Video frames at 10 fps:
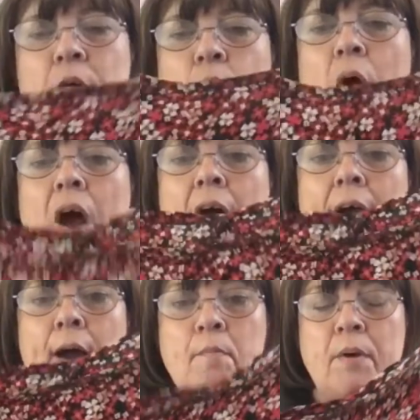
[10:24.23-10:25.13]
what
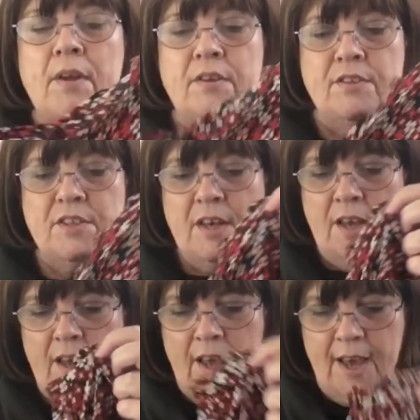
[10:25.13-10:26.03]
happened
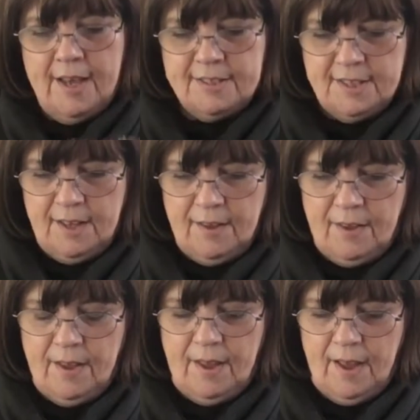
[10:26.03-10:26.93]
is,
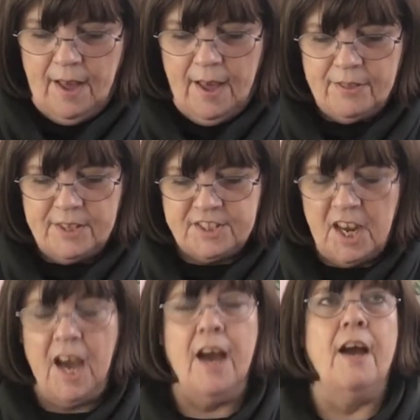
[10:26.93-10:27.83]
at the
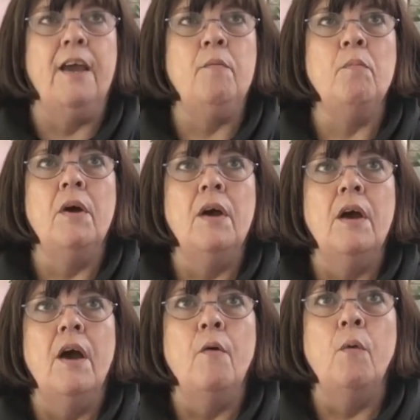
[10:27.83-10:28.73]
time
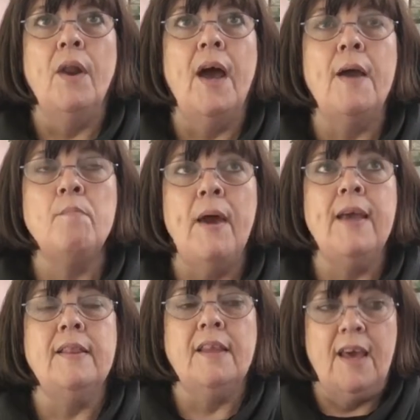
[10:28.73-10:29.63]
when I
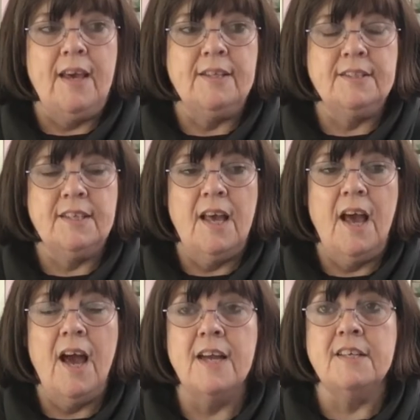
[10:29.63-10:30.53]
made this,
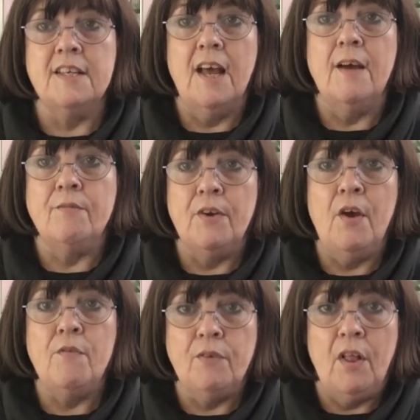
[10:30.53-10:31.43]
I didn't have an
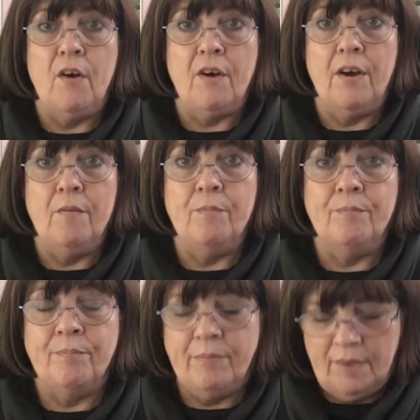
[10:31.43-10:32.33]
overlocker.
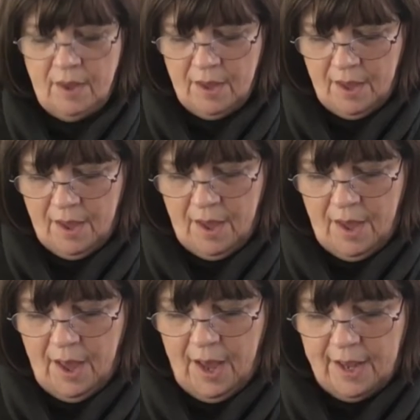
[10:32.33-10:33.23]

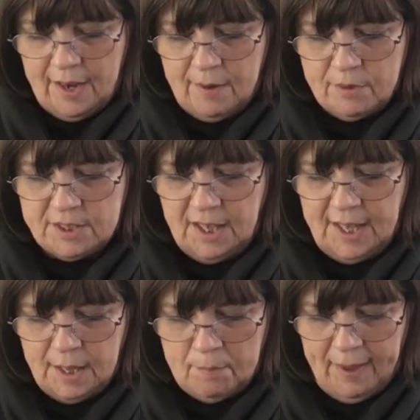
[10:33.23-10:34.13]
And I was a
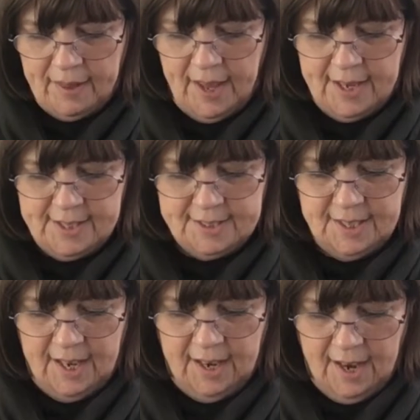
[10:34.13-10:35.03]
little bit
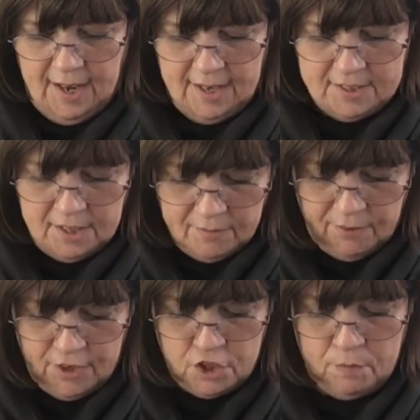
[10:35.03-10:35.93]
lazy and I didn't
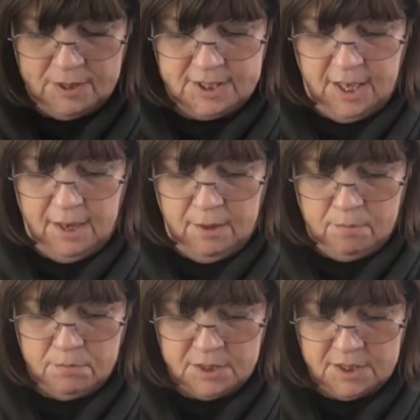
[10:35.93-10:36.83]
finish my
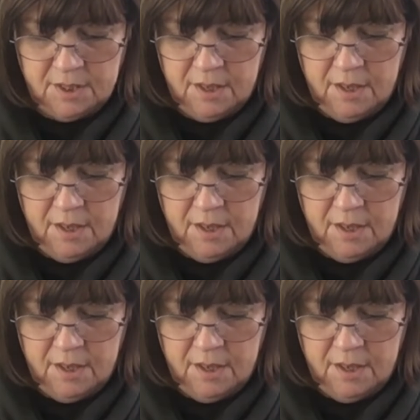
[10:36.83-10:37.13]
seams